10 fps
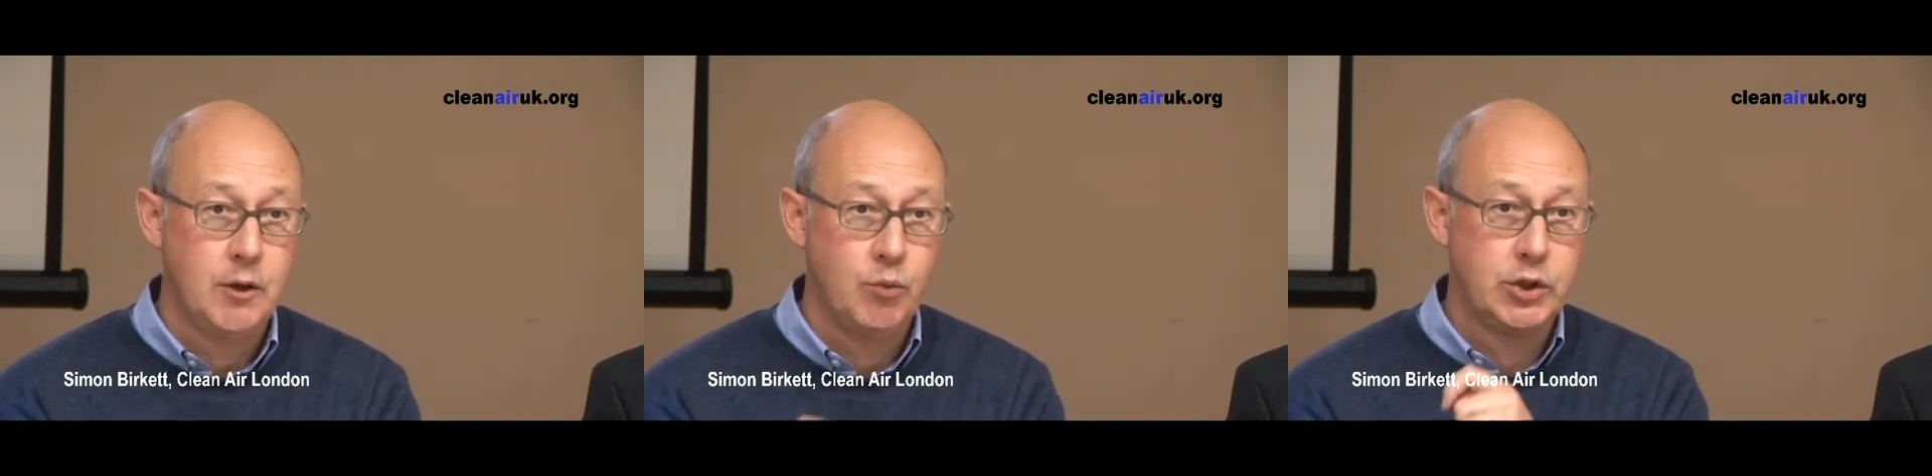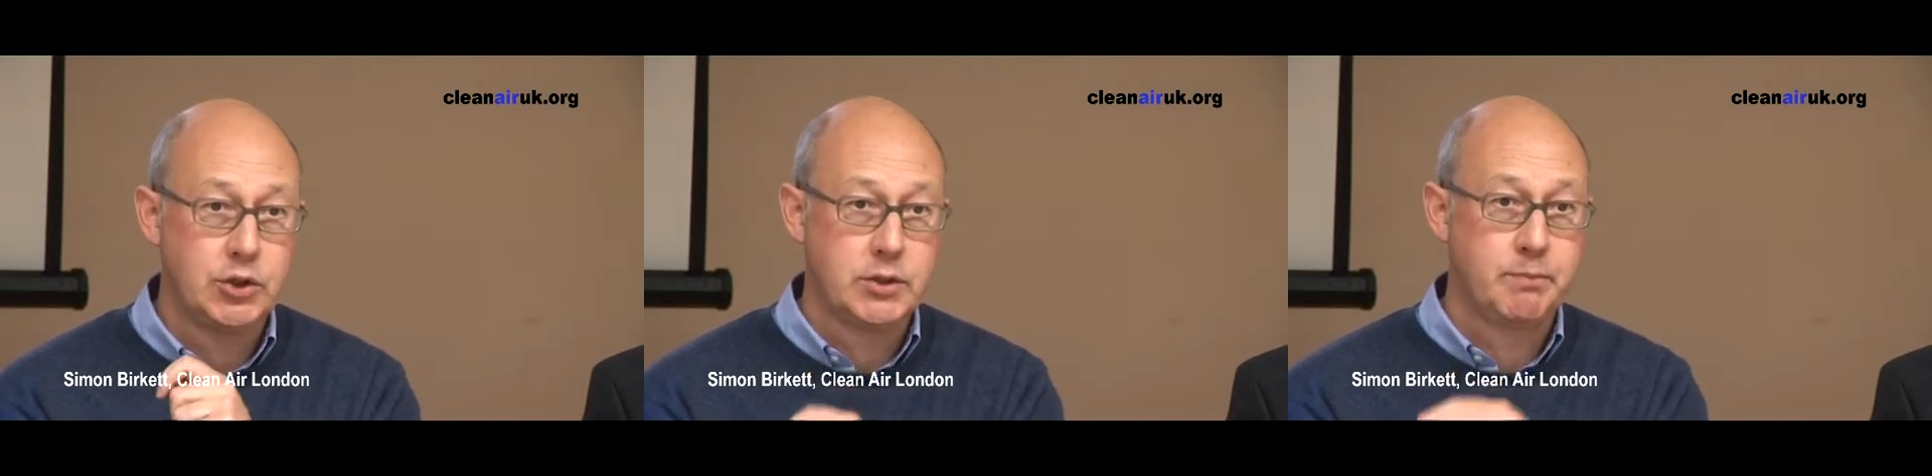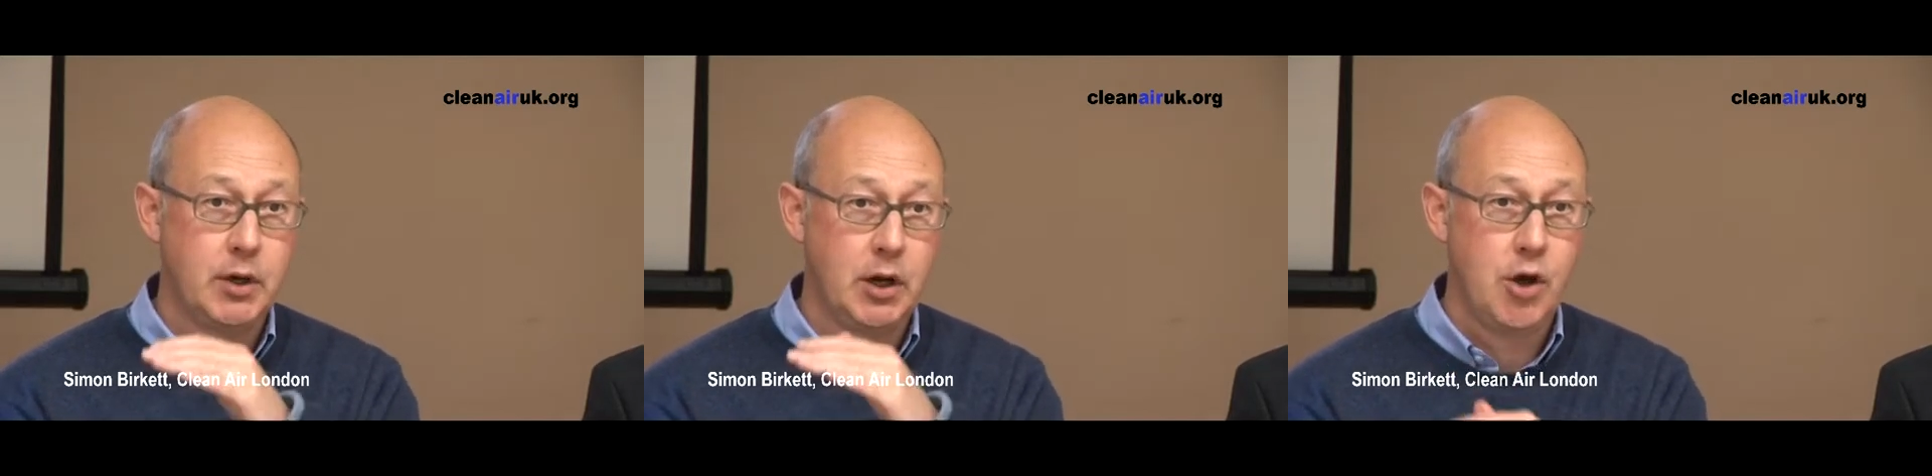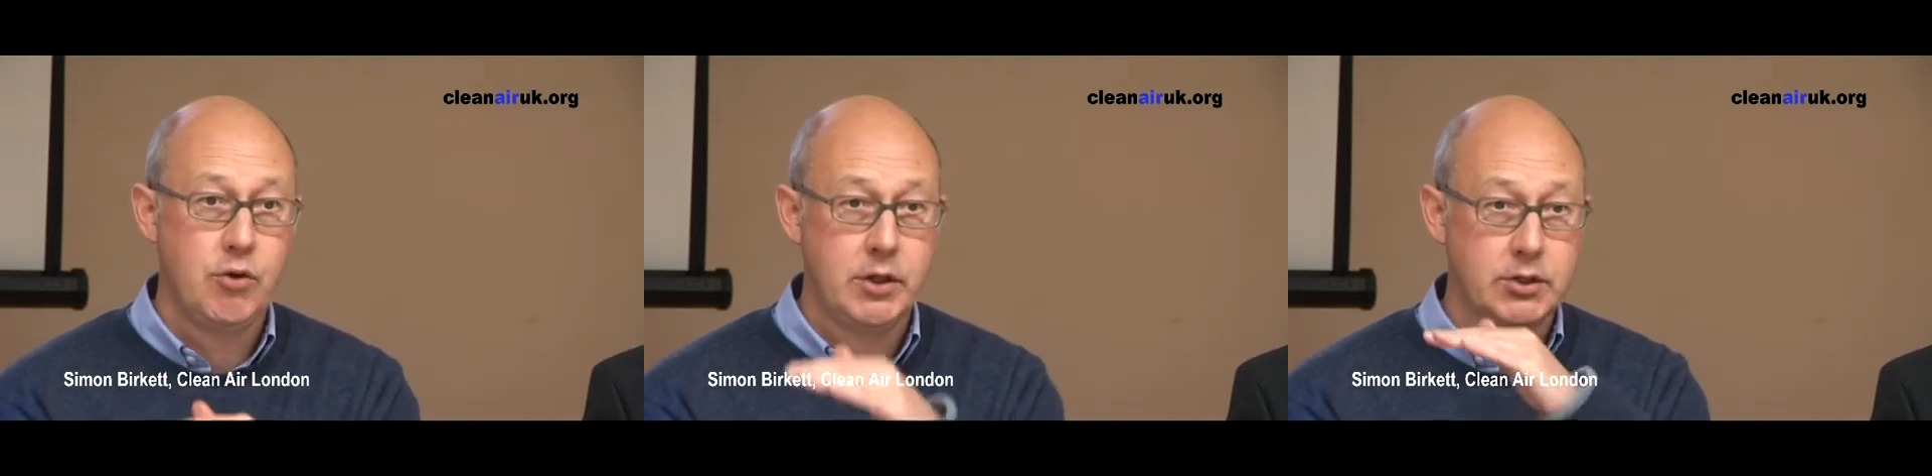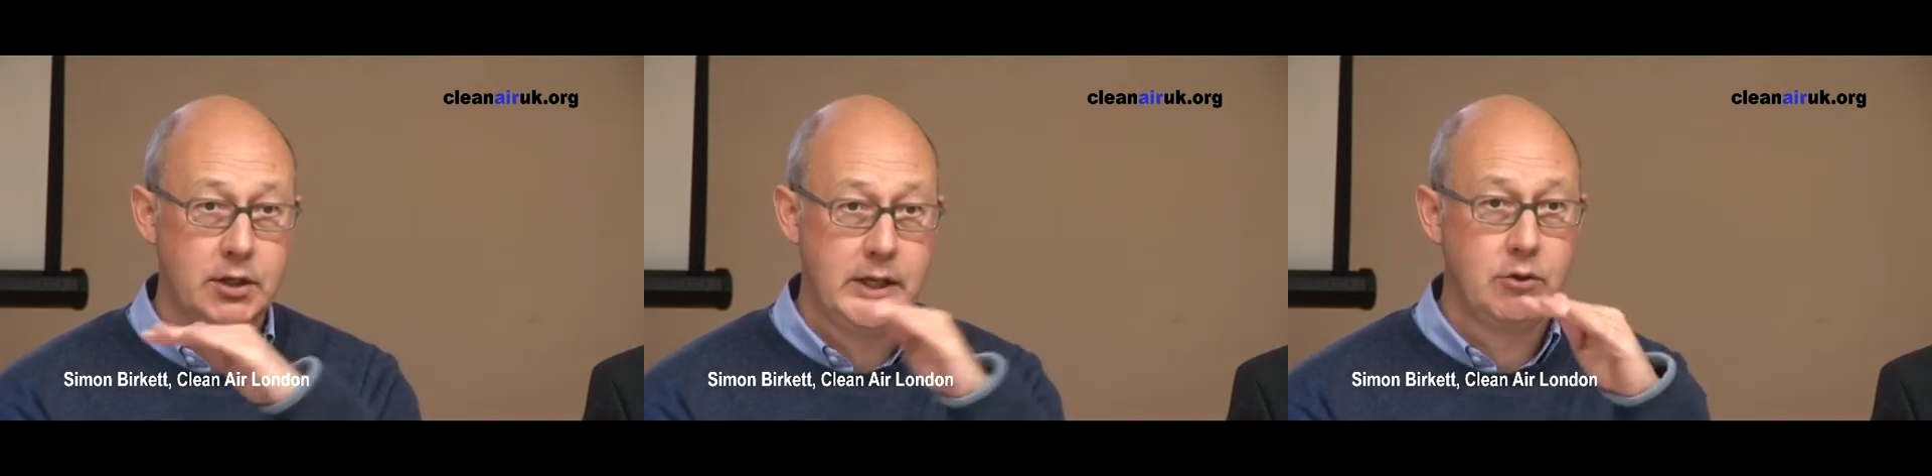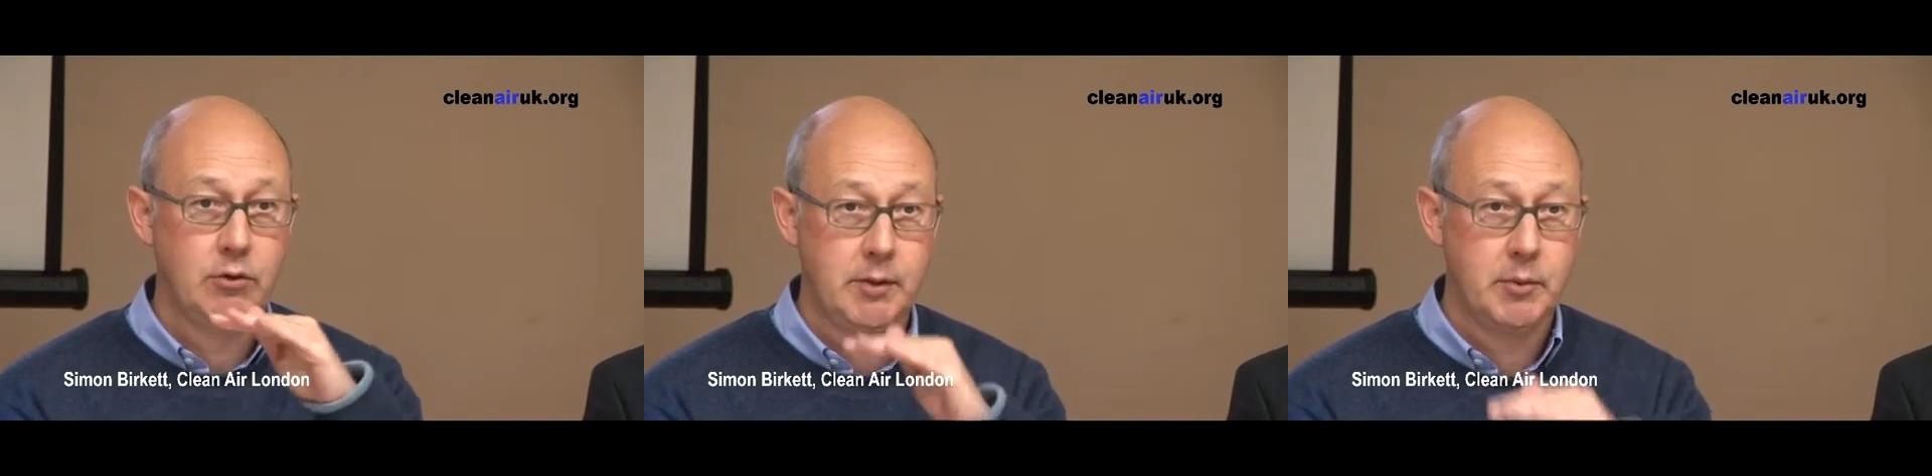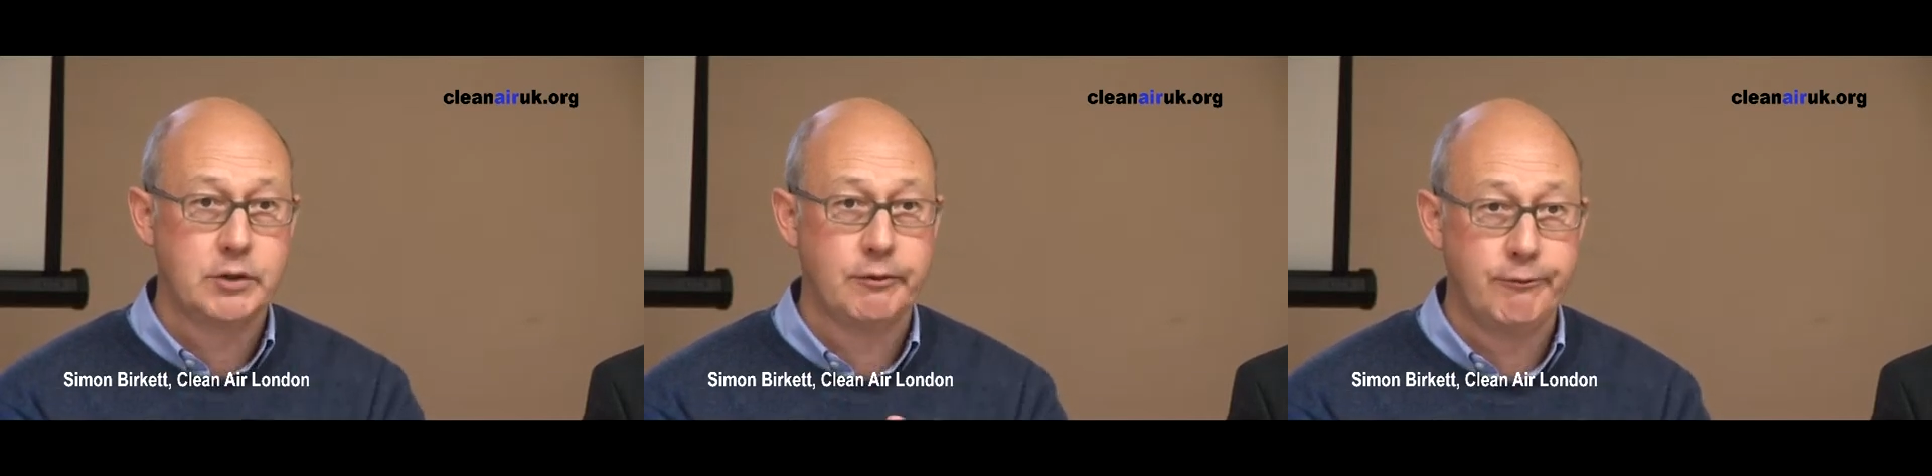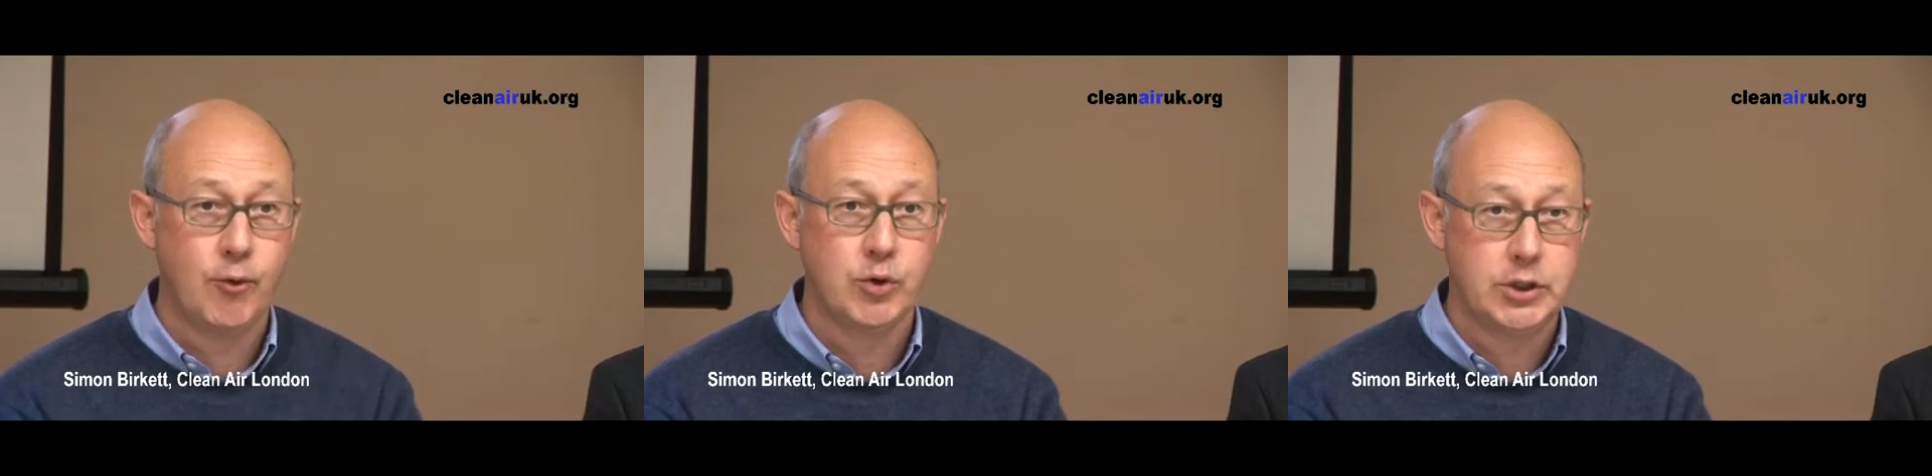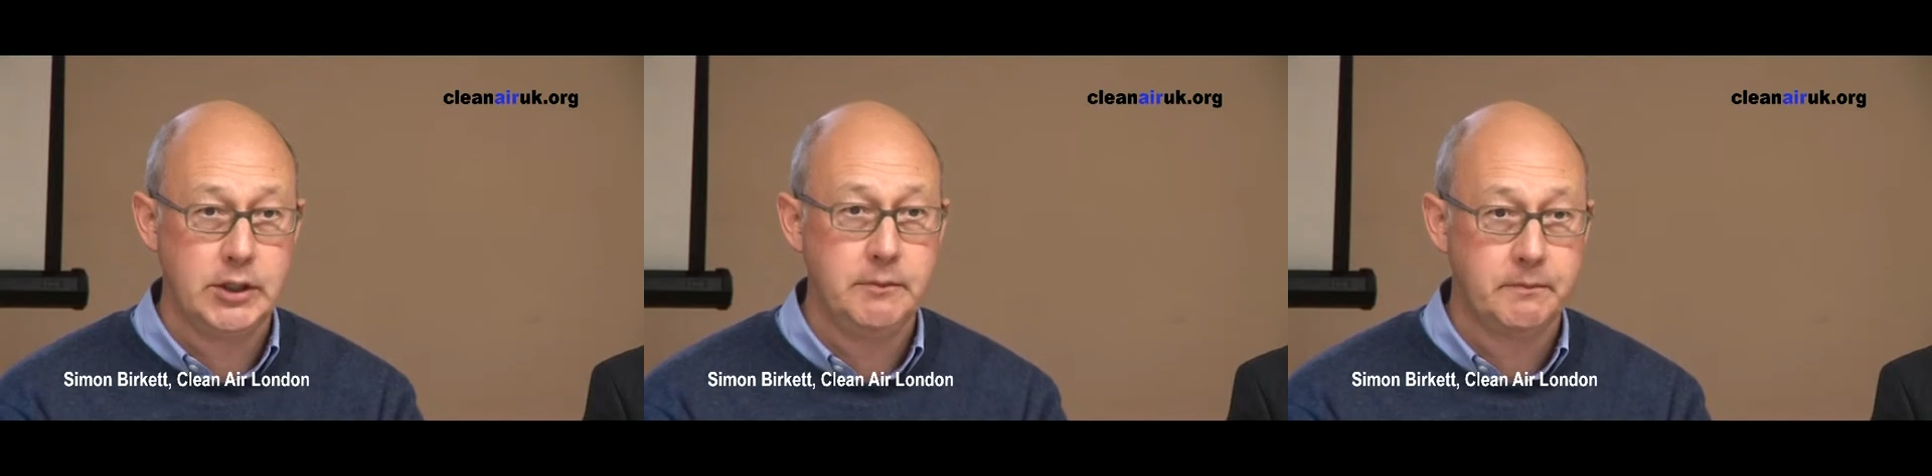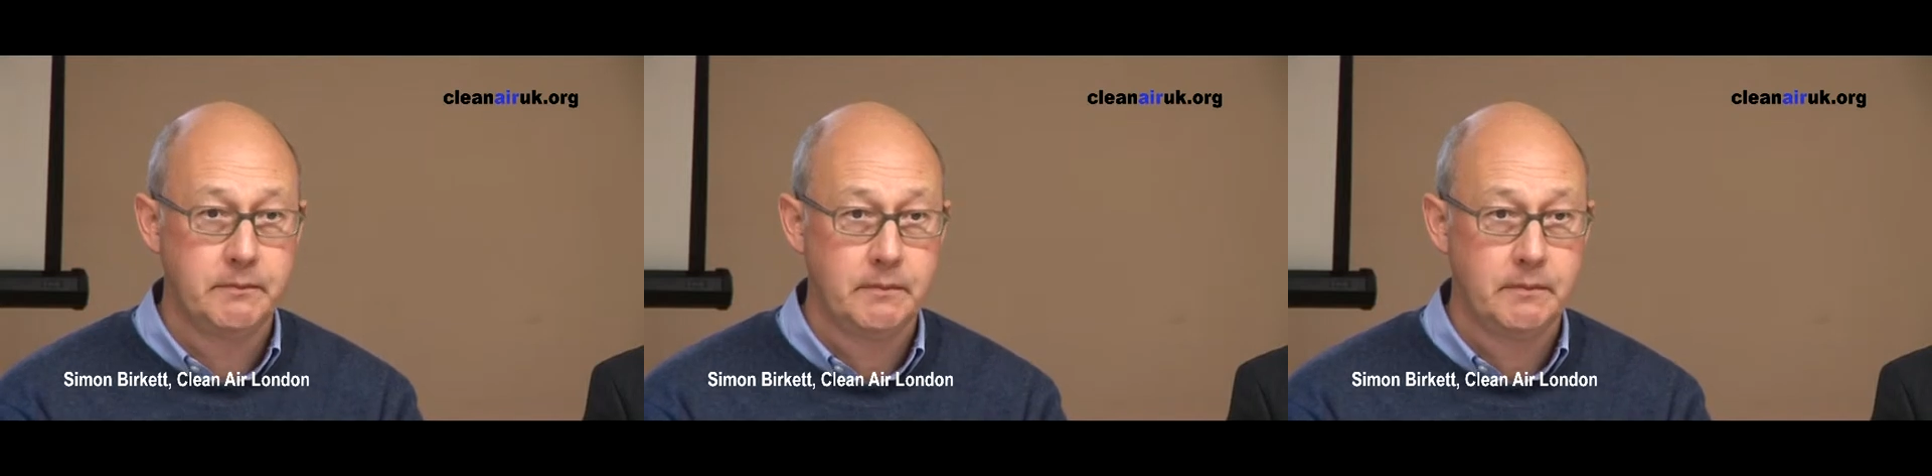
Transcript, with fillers: which is below this legal limit of 40